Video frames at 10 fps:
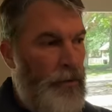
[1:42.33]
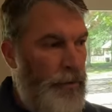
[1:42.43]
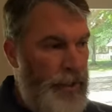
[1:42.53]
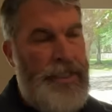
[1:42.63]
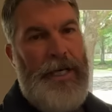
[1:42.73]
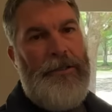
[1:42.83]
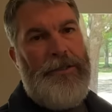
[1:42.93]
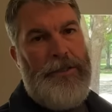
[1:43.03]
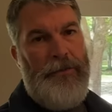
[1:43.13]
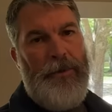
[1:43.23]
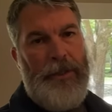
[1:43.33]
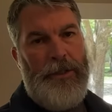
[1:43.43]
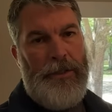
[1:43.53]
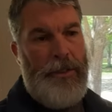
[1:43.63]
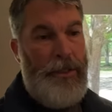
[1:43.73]
this house is in really
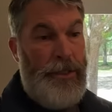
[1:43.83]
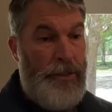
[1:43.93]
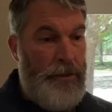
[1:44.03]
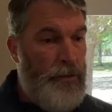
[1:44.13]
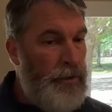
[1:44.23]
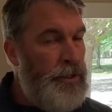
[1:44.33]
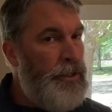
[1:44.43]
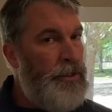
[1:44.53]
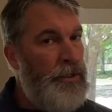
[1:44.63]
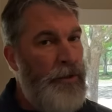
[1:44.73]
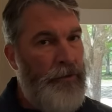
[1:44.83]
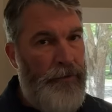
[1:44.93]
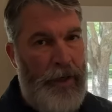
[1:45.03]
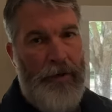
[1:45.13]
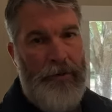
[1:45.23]
good condition, which is
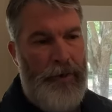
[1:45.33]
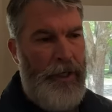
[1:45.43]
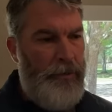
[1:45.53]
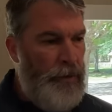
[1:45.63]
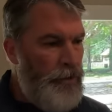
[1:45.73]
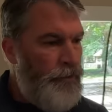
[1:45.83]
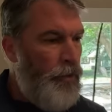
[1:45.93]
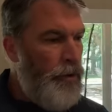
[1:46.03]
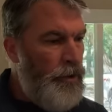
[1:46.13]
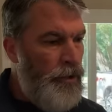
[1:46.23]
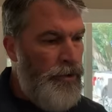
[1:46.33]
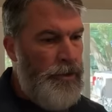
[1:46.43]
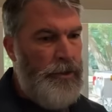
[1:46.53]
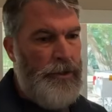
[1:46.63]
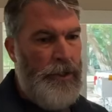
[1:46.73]
very rare. Most
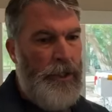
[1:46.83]
foreclosures,